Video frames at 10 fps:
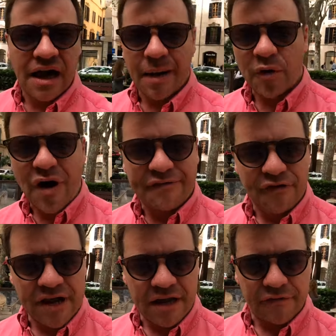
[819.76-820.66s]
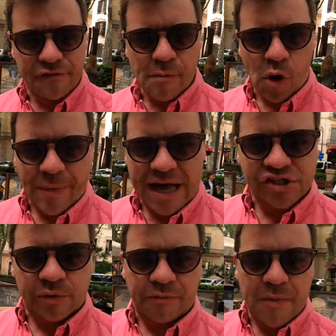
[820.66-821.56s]
I'm a referee at a football
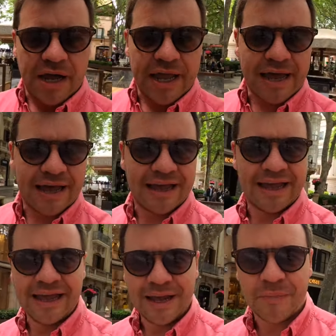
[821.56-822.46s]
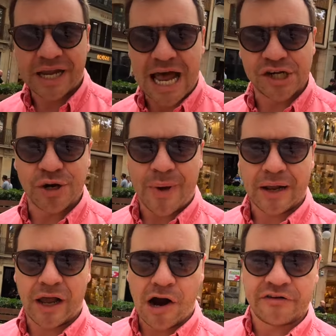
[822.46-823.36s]
match with my, uh, my
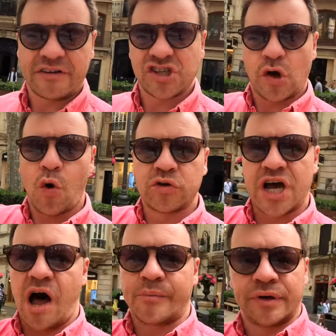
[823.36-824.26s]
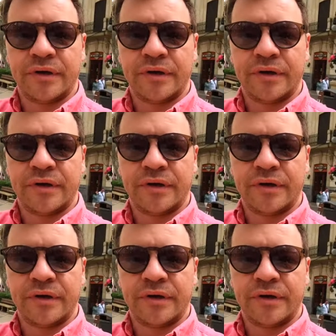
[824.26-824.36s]
Bank card and just hold it up